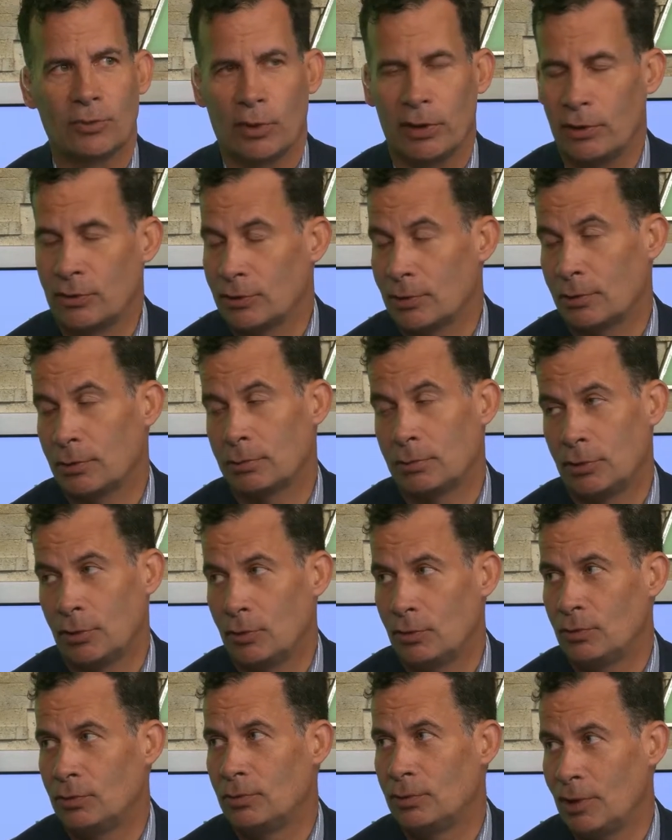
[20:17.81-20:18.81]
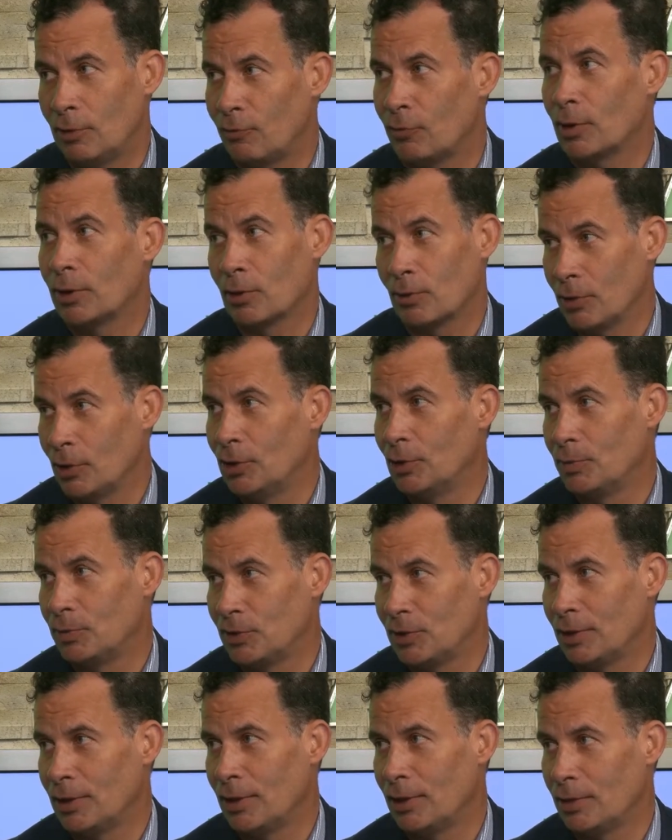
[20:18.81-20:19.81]
Well, those are two different
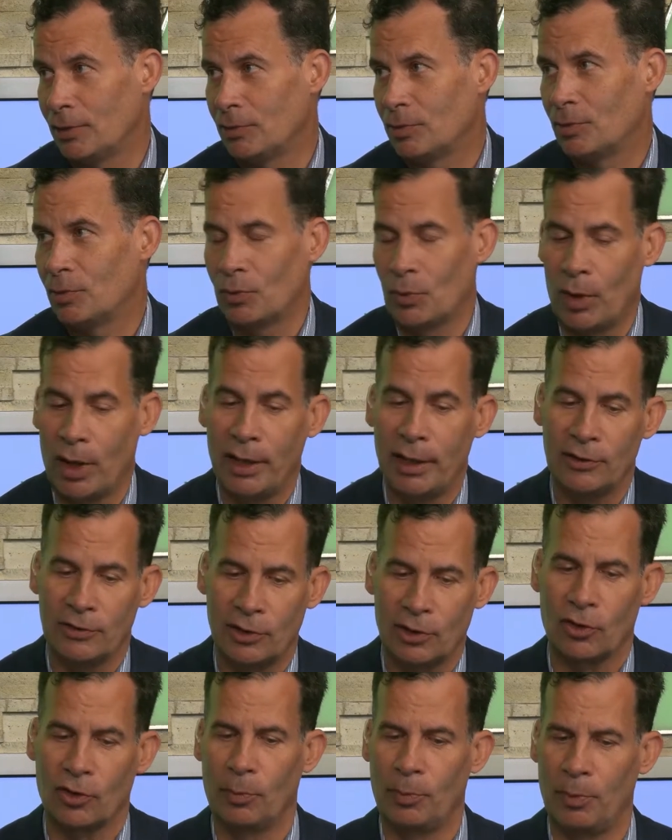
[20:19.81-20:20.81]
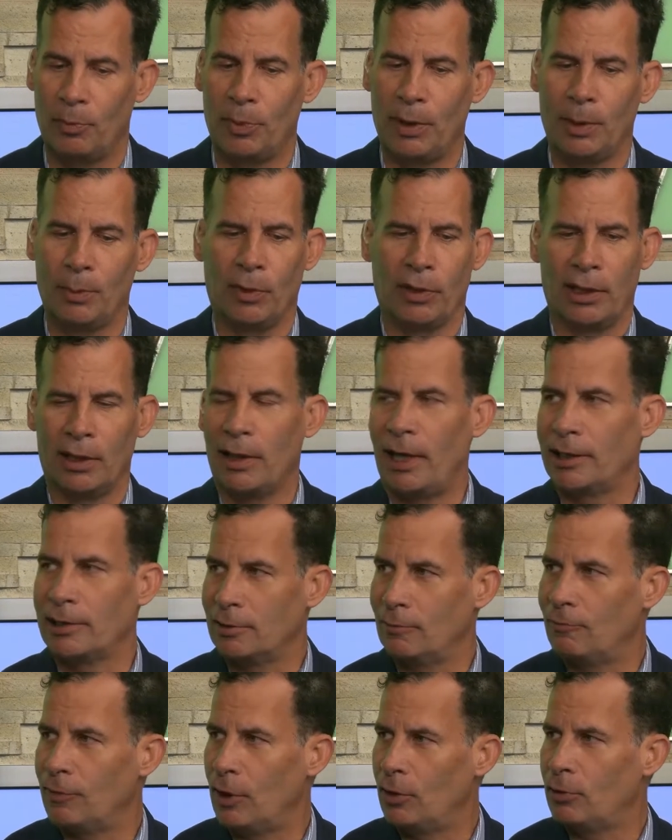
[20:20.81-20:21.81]
groups, One is a group of people that like
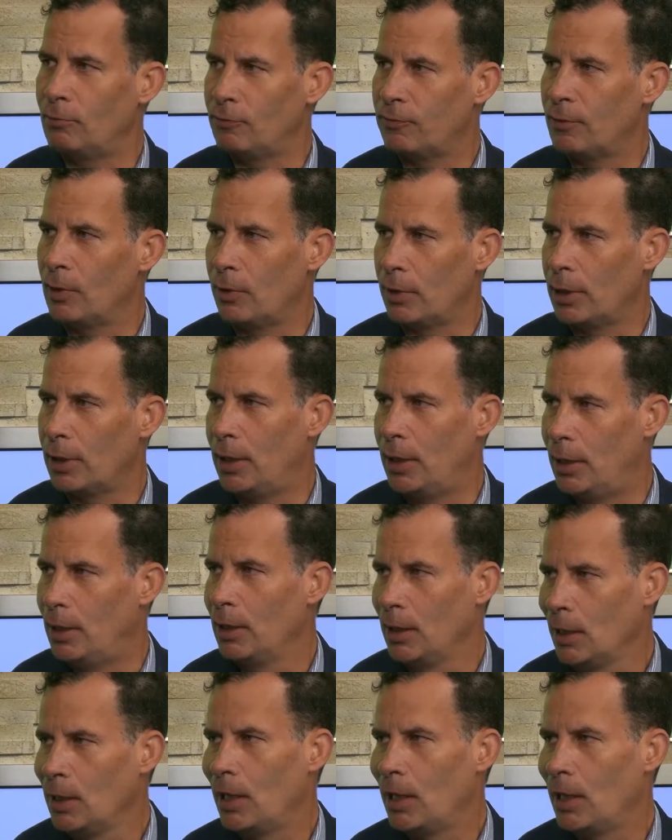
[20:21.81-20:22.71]
to vote in Florida,